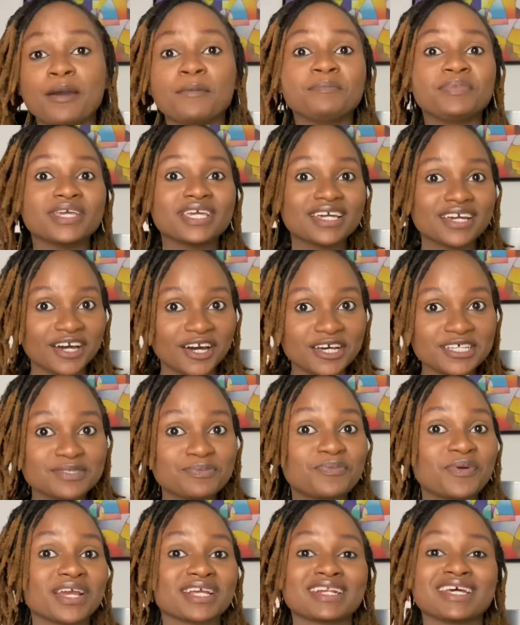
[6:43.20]
because
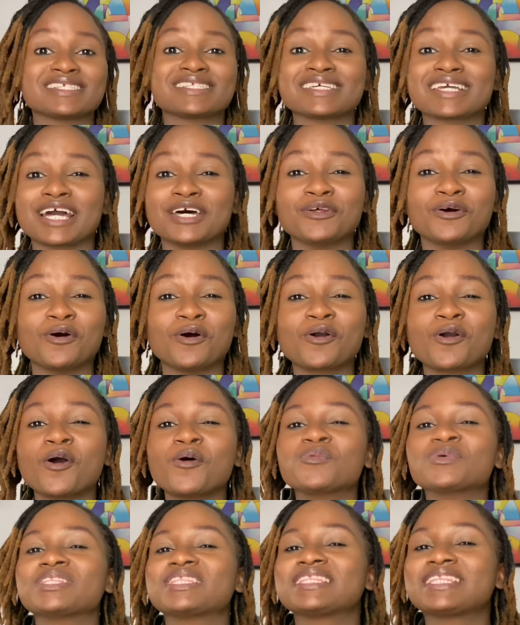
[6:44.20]
pregnancy cannot occur
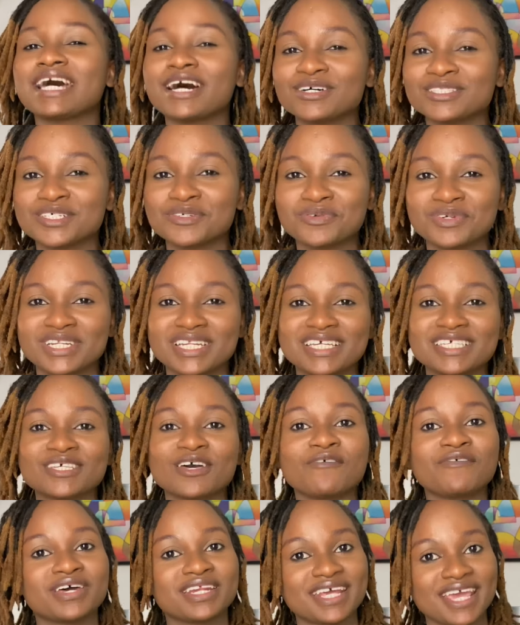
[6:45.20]
without the release
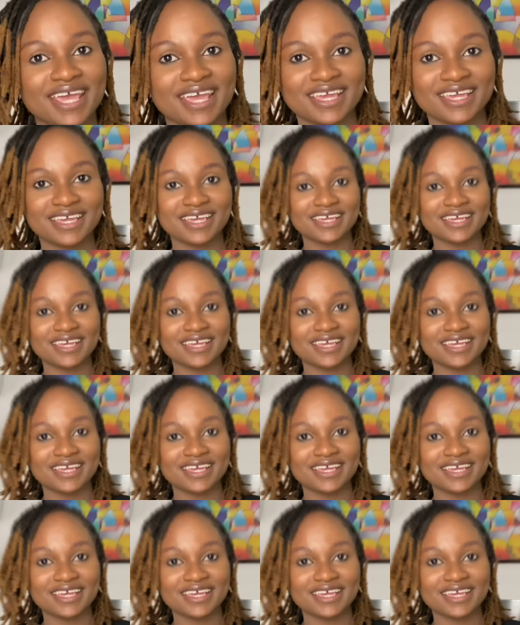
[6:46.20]
of an egg.